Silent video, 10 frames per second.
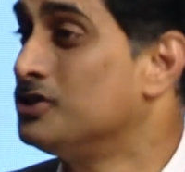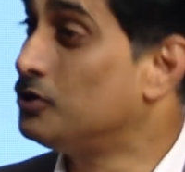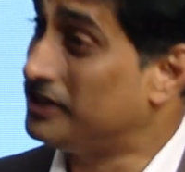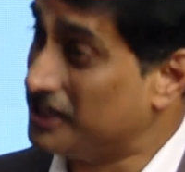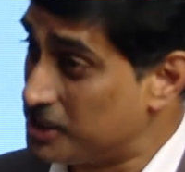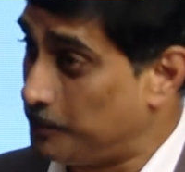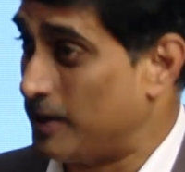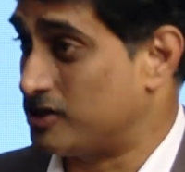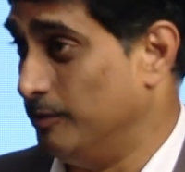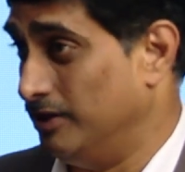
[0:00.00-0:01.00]
So it is
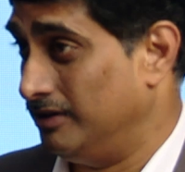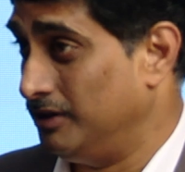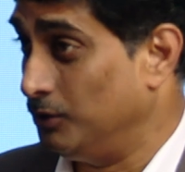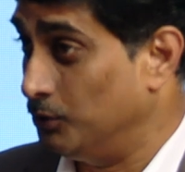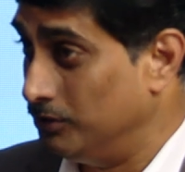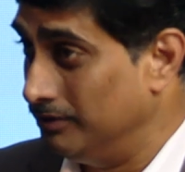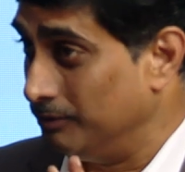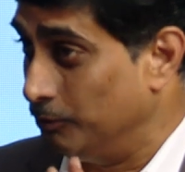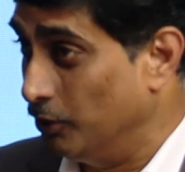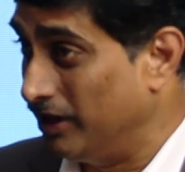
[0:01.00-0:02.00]
possible
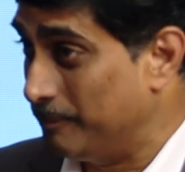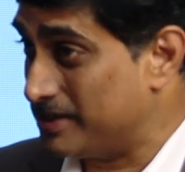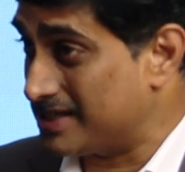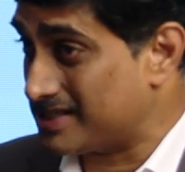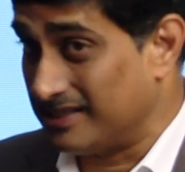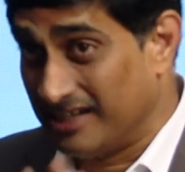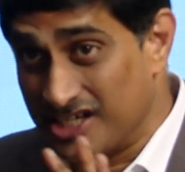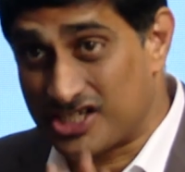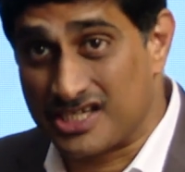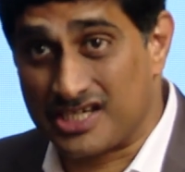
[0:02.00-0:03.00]
doing business in
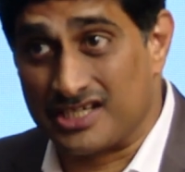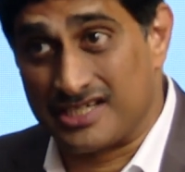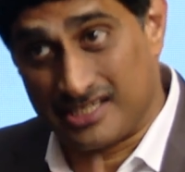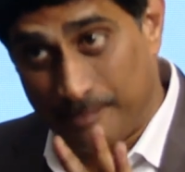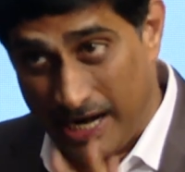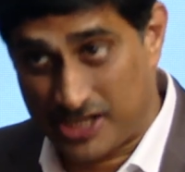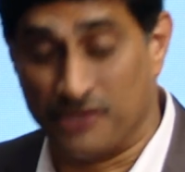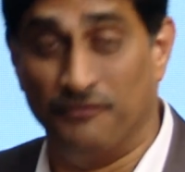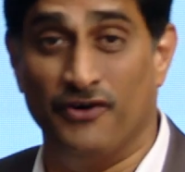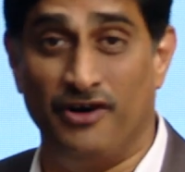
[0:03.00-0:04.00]
initial stage as a
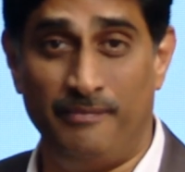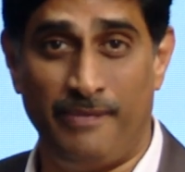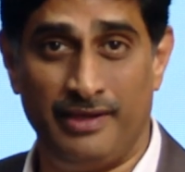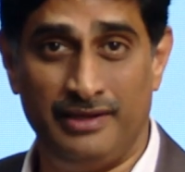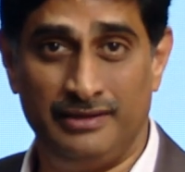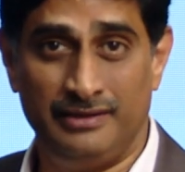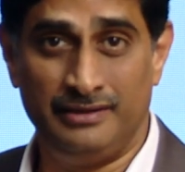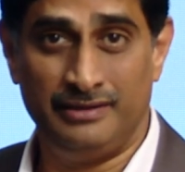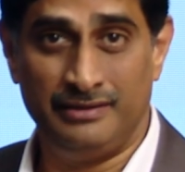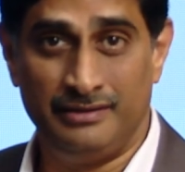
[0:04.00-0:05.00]
partnership firm,
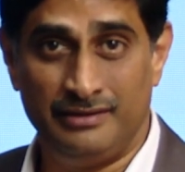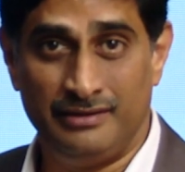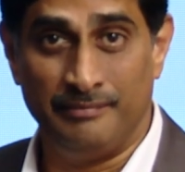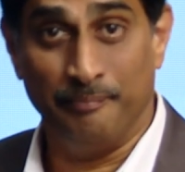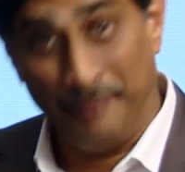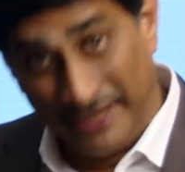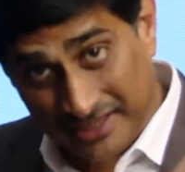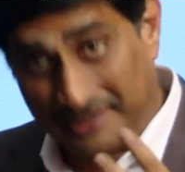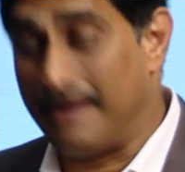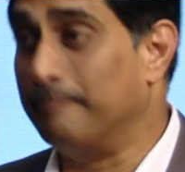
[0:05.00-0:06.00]

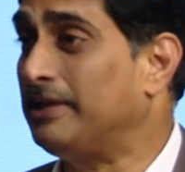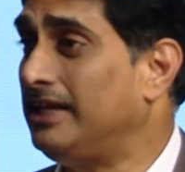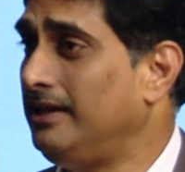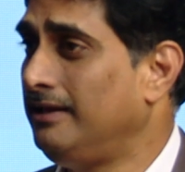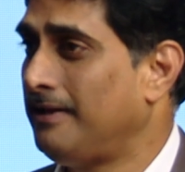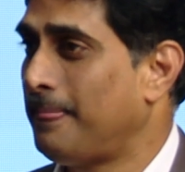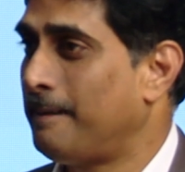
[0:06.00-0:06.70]
build the company